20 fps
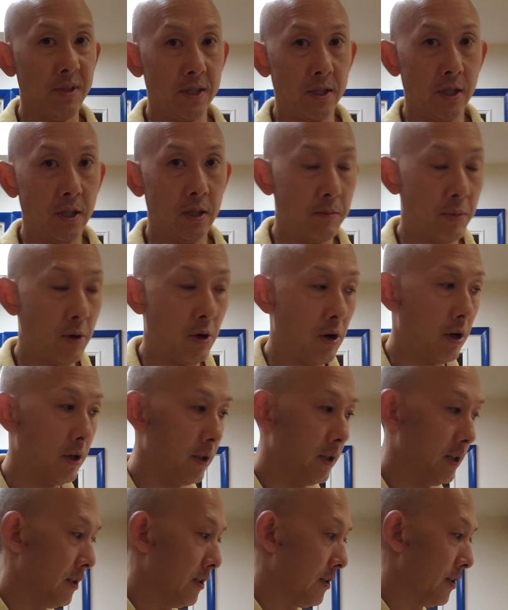skin part
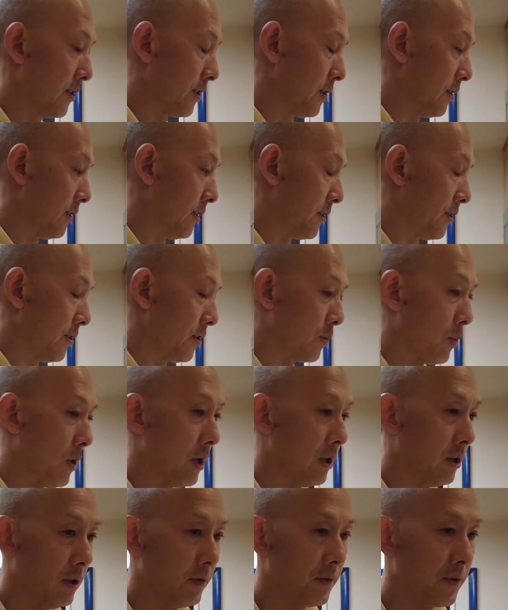is, and this is why I
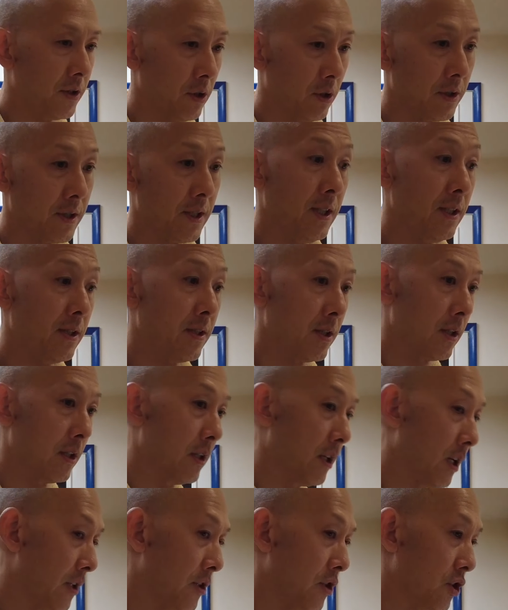love Serious Eats and
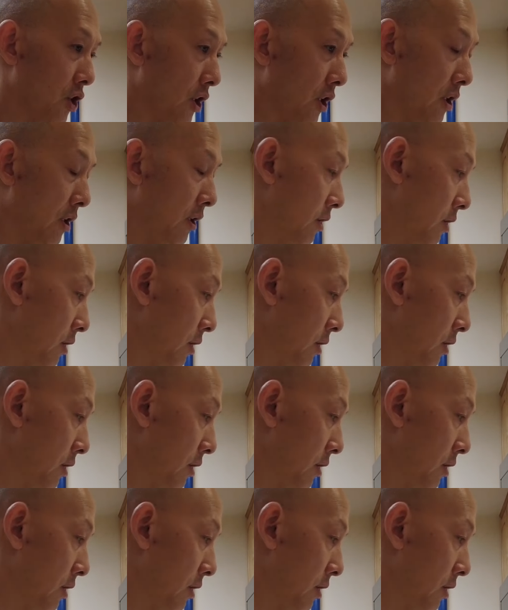Kenji